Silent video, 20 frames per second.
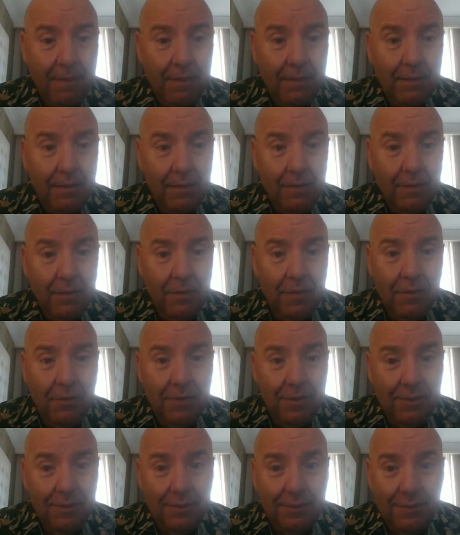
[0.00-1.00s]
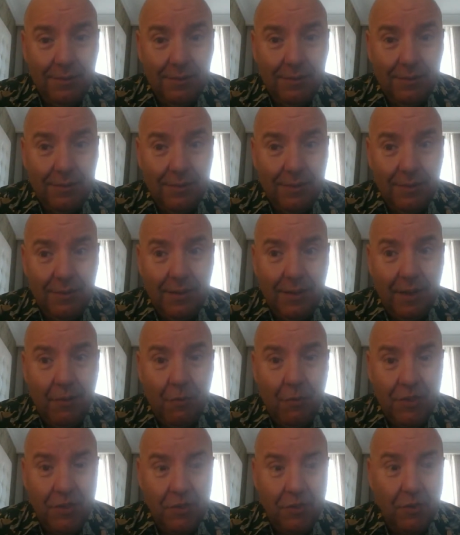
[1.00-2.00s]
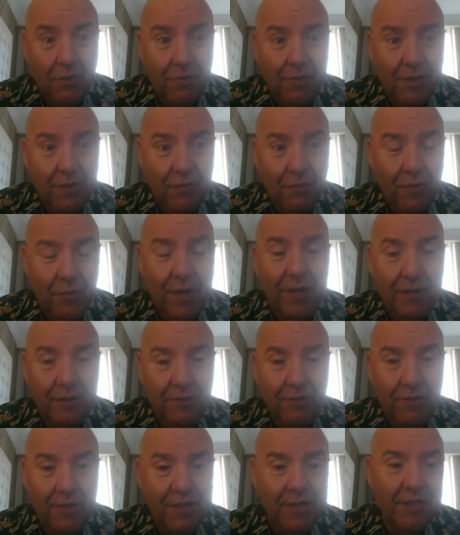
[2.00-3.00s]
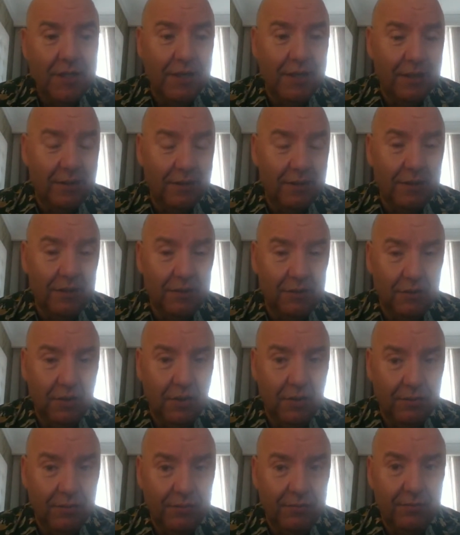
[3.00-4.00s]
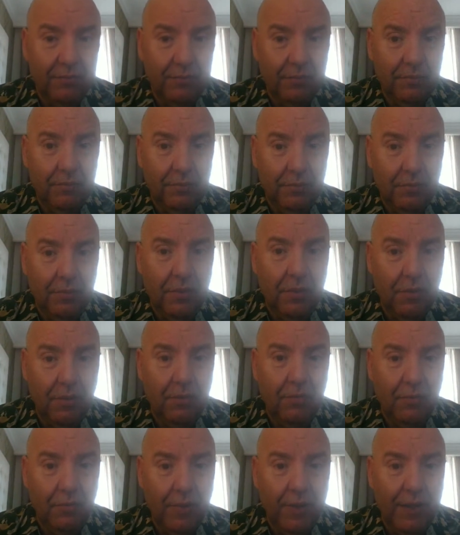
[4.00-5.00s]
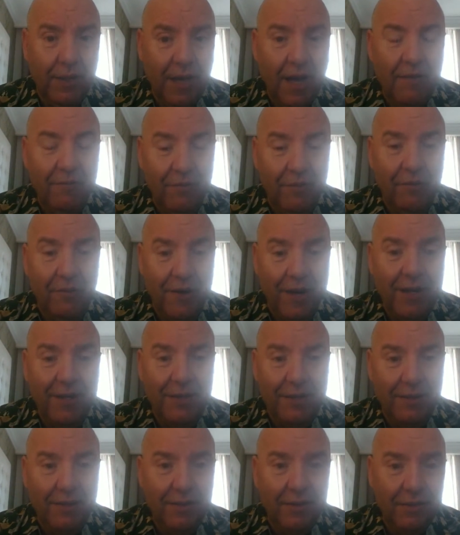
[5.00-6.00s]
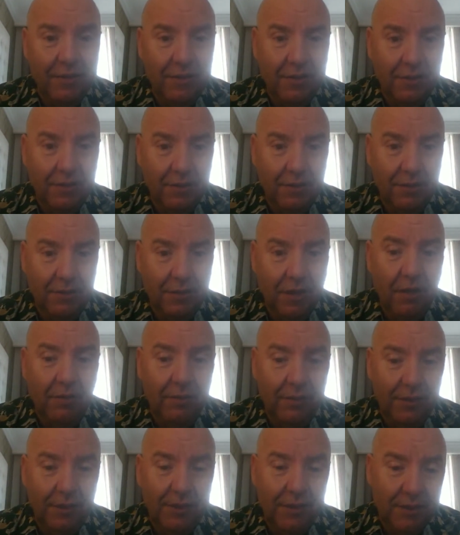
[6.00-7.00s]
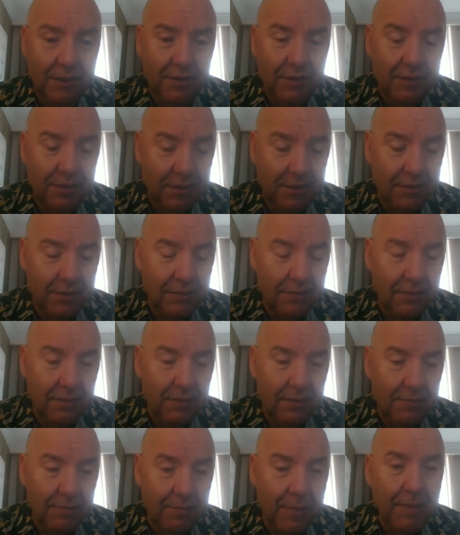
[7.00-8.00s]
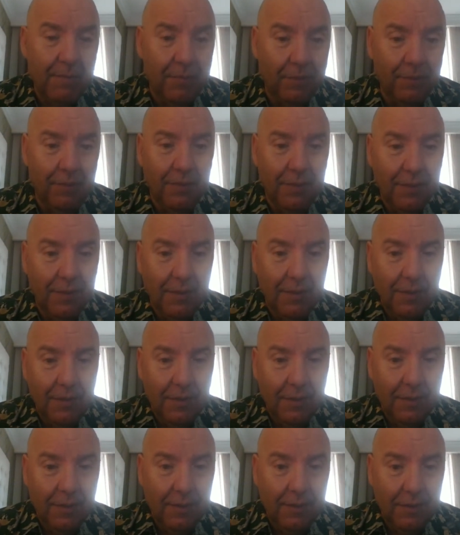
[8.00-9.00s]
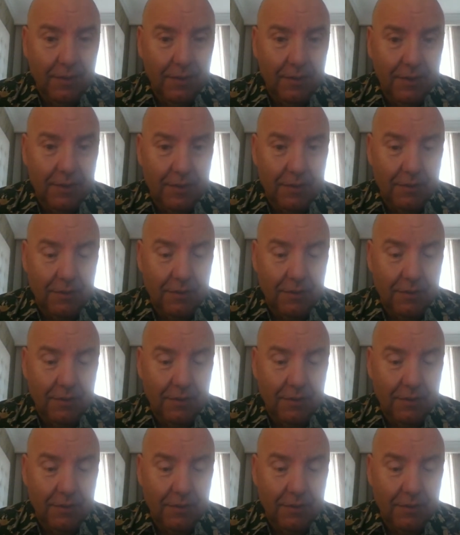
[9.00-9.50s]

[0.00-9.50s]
you know there was something really interesting in terms of, we have created this, how this people, this